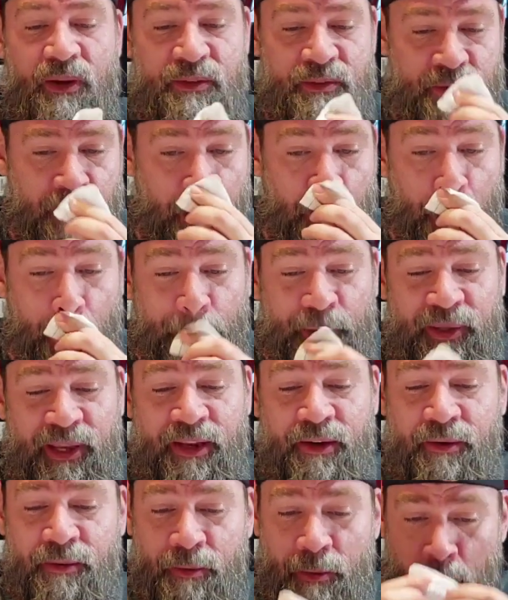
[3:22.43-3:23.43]
sorry about
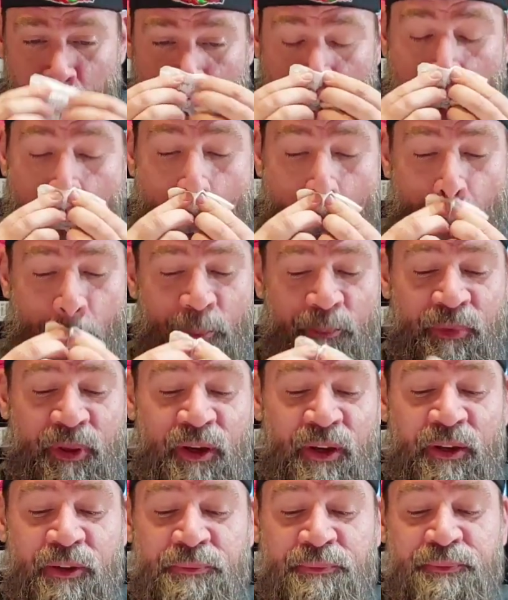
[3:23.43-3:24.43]
that. Um,
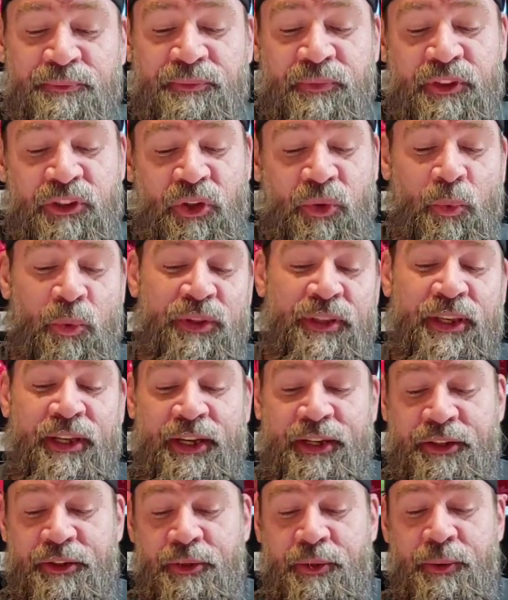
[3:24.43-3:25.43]
so the one thing
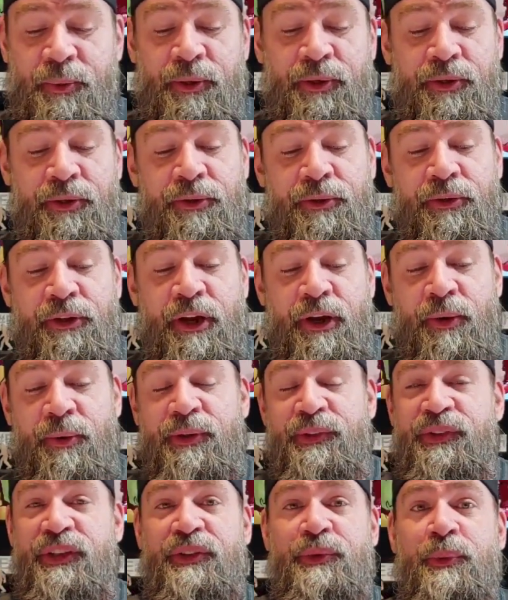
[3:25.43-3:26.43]
I do know
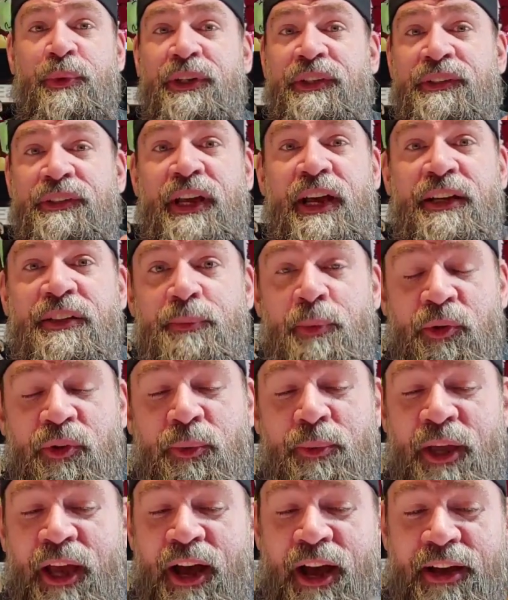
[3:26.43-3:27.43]
is this one is not supposed
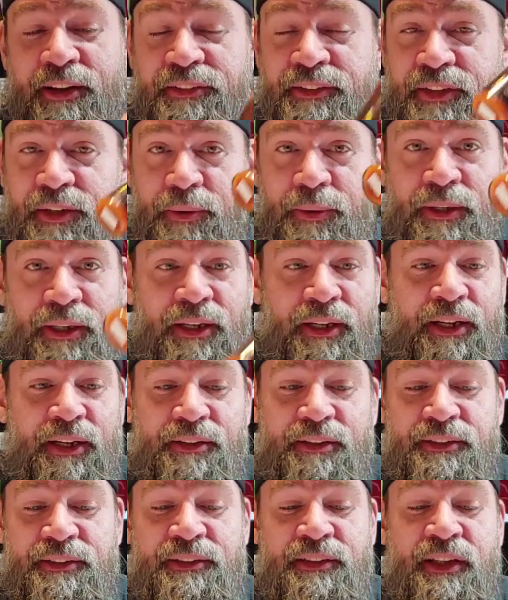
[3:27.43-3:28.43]
to be hot. So
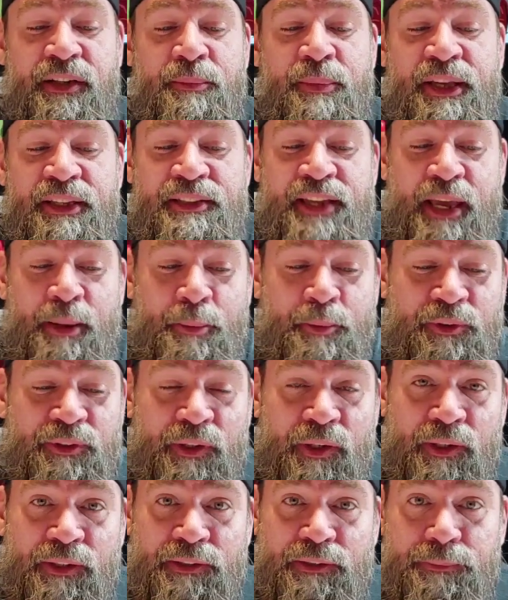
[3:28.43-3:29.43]
this is going to be a table
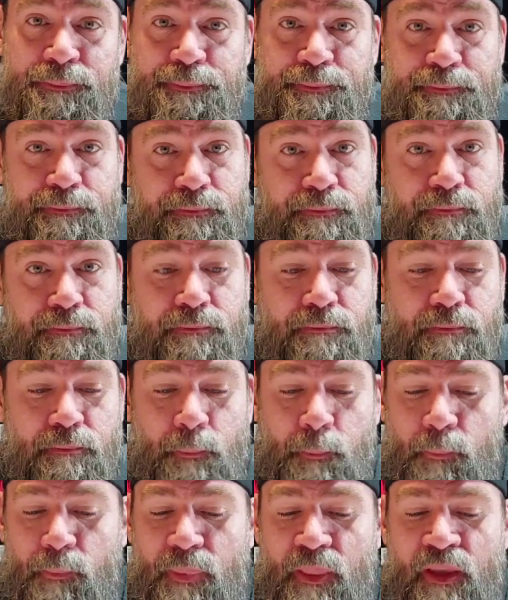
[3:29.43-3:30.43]
sauce.
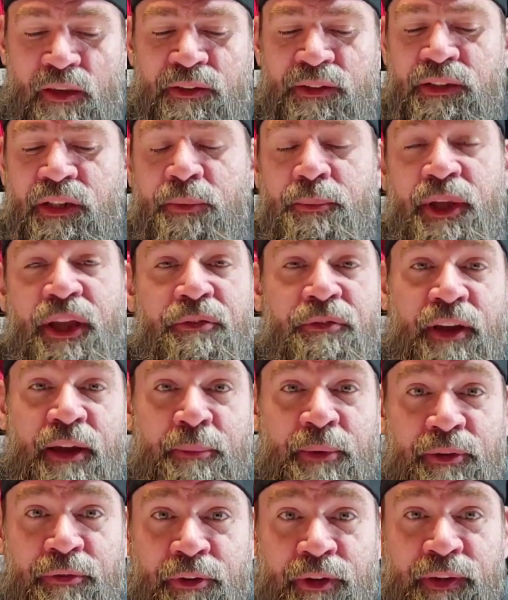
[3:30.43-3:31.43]
It's going to be a
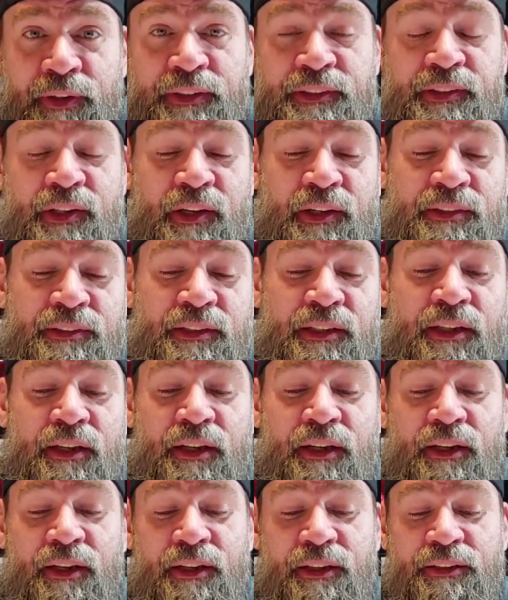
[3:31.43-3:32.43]
family-friendly sauce.
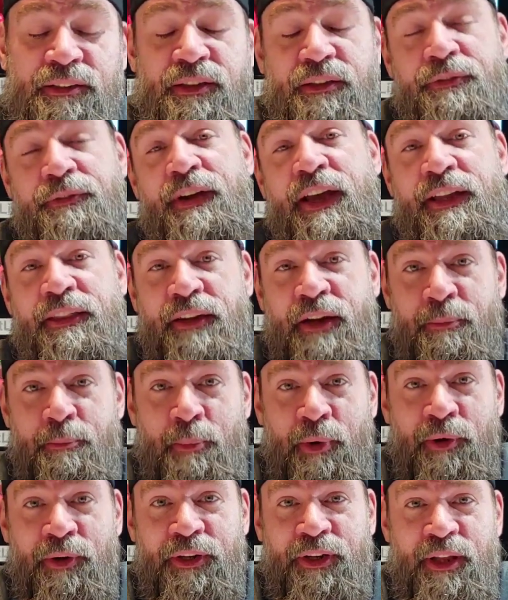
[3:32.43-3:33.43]
So the fact that I'm
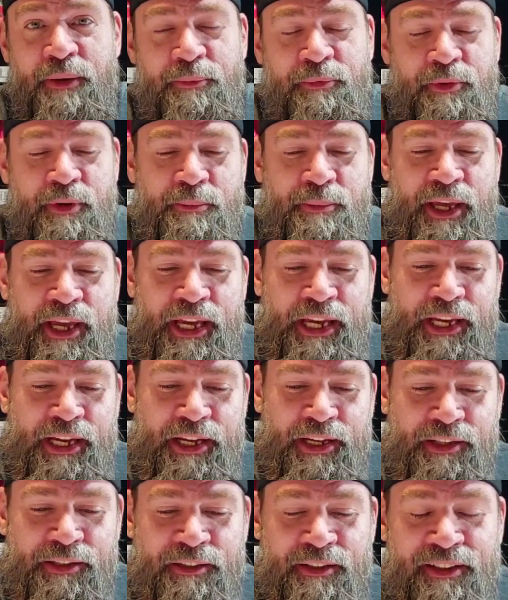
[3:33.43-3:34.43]
burning up from
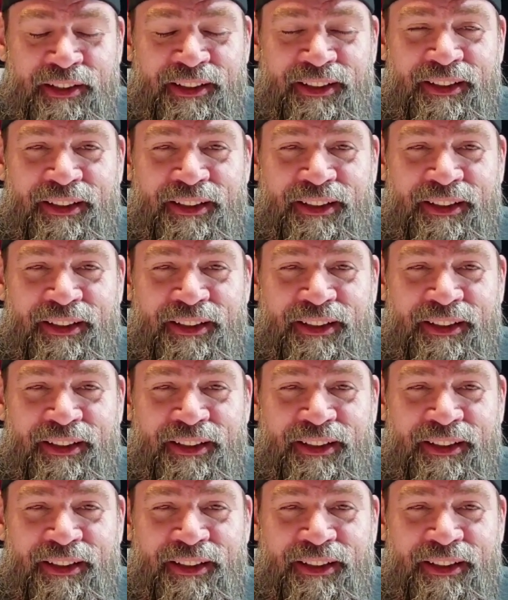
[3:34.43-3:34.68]
a uh,